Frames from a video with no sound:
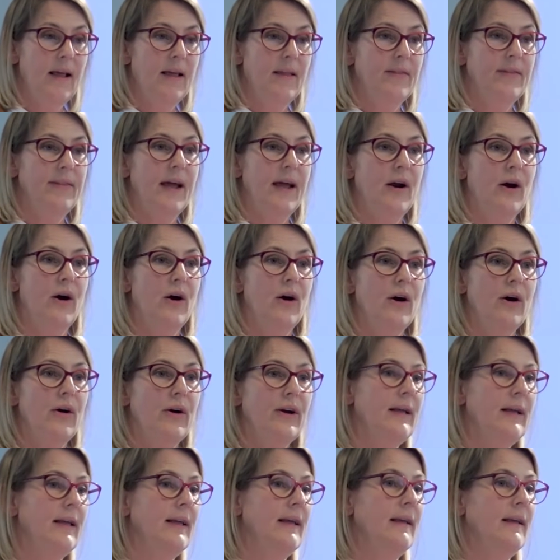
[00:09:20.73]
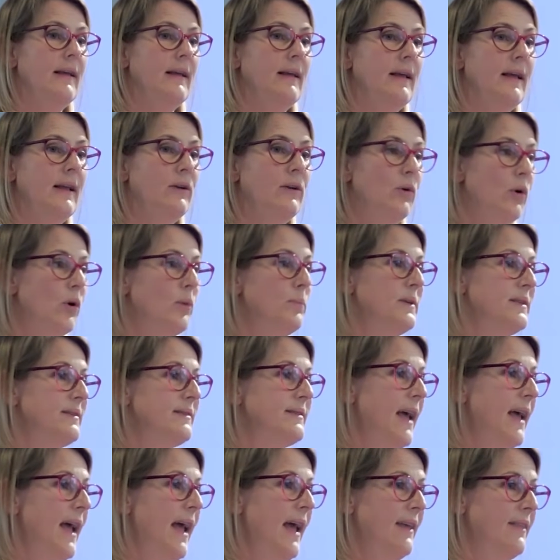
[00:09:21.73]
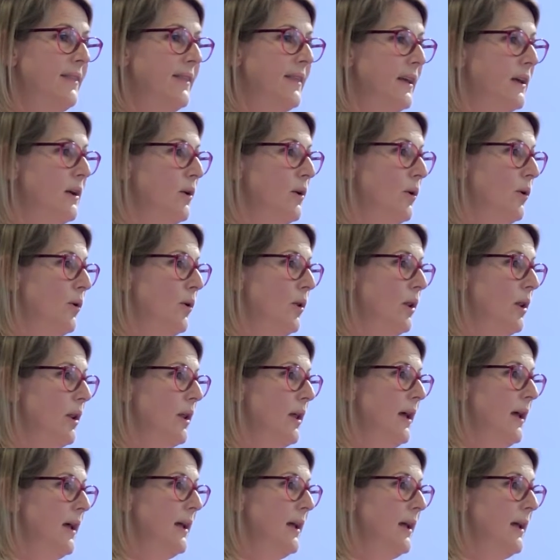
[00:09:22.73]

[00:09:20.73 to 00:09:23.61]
there are enormous ethical